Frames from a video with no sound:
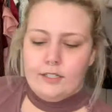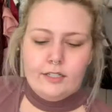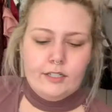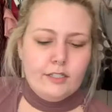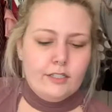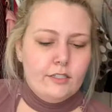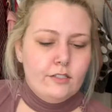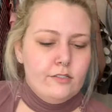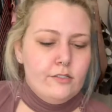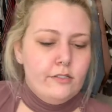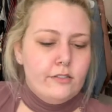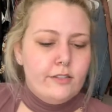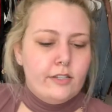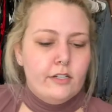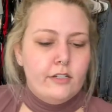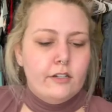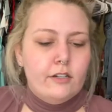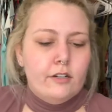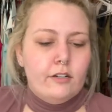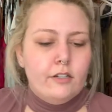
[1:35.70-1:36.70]
I use the
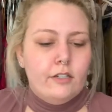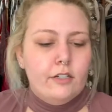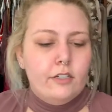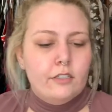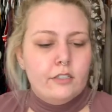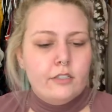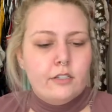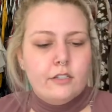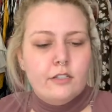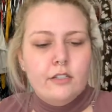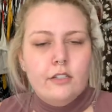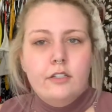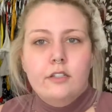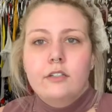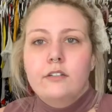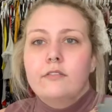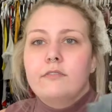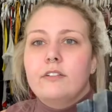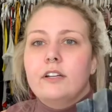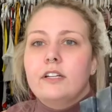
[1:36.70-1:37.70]
NARS
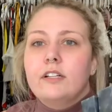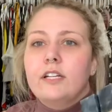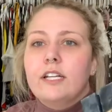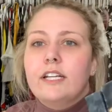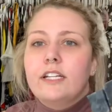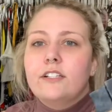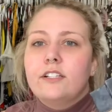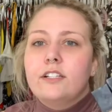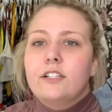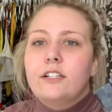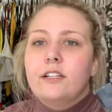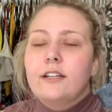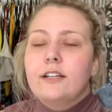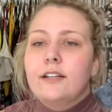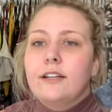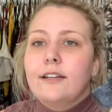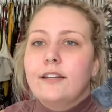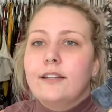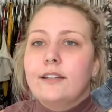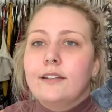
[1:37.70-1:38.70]
foundation
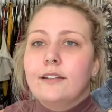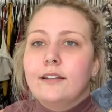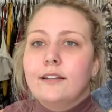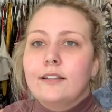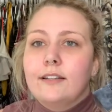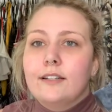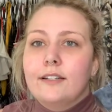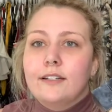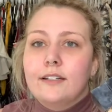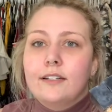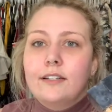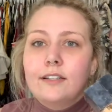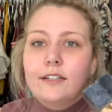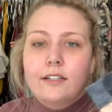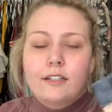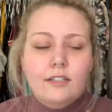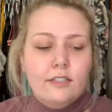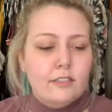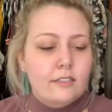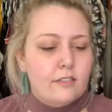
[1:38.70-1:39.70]
and
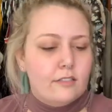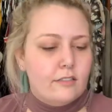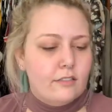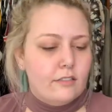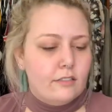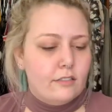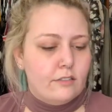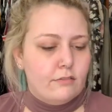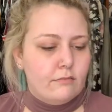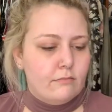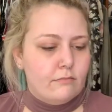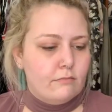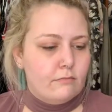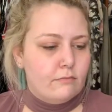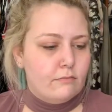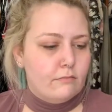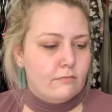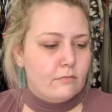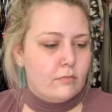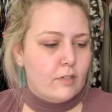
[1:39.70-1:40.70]
it's the
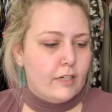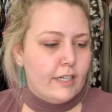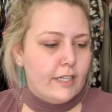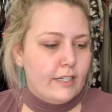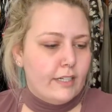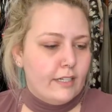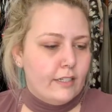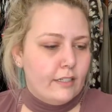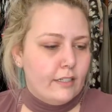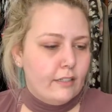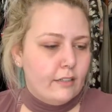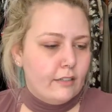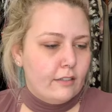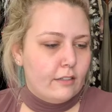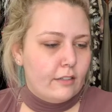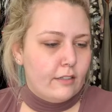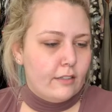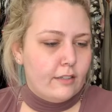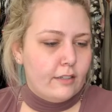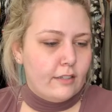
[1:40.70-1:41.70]
Radiant,
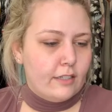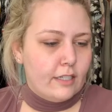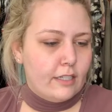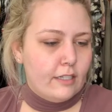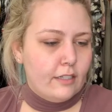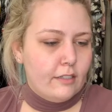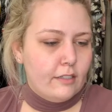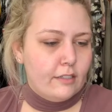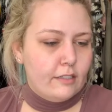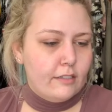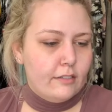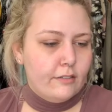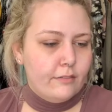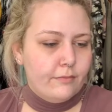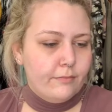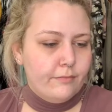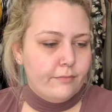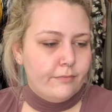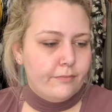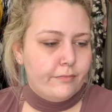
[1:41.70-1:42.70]
I think.
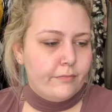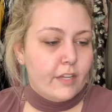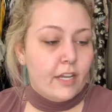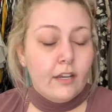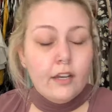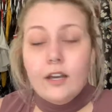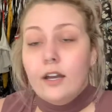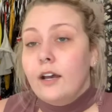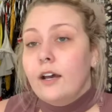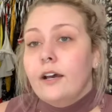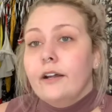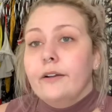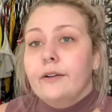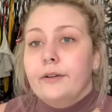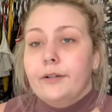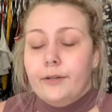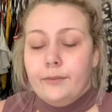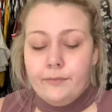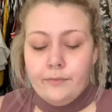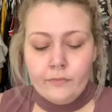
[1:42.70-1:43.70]
I don't
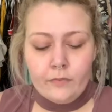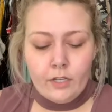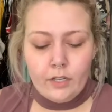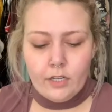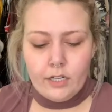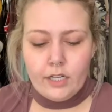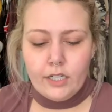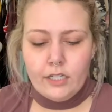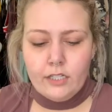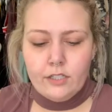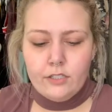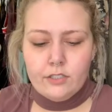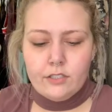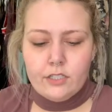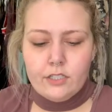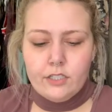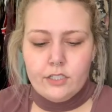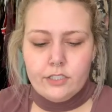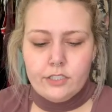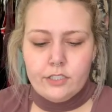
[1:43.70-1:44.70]
know. I use
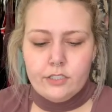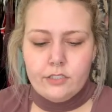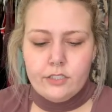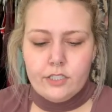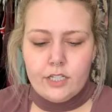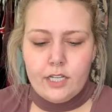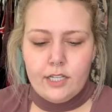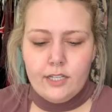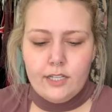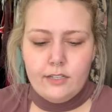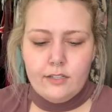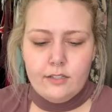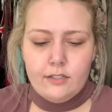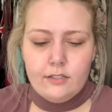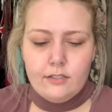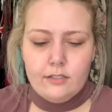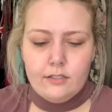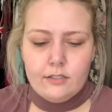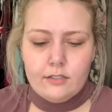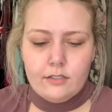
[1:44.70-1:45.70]
the
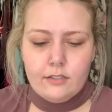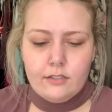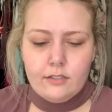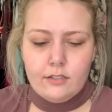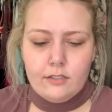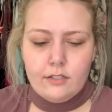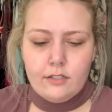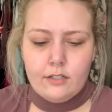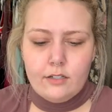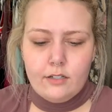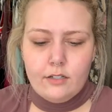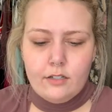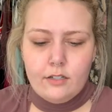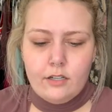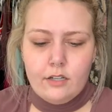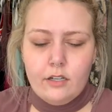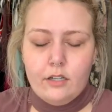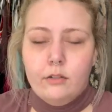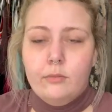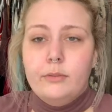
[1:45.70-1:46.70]
shades
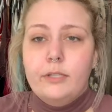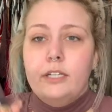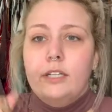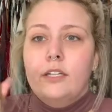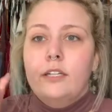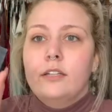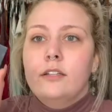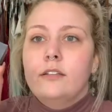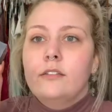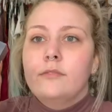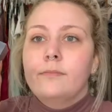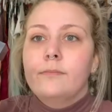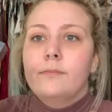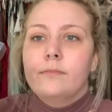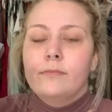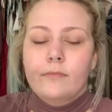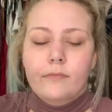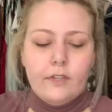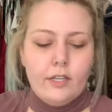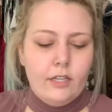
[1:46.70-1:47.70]
Gobi
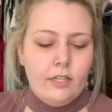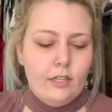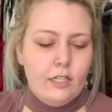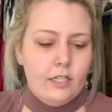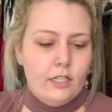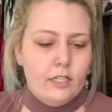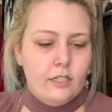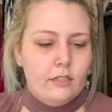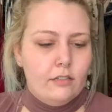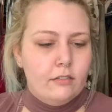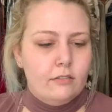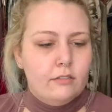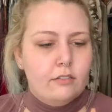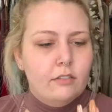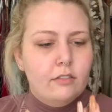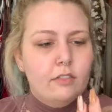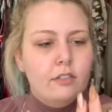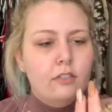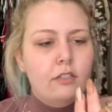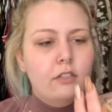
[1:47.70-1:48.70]
and then
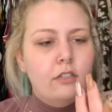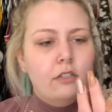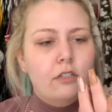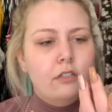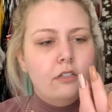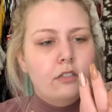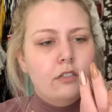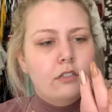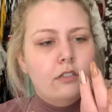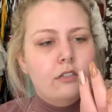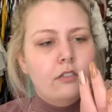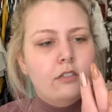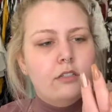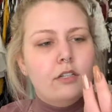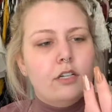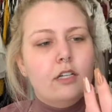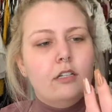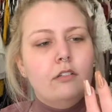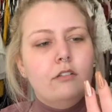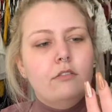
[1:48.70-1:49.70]

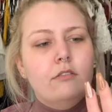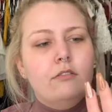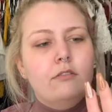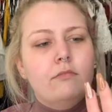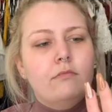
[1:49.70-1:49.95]
Salzburg.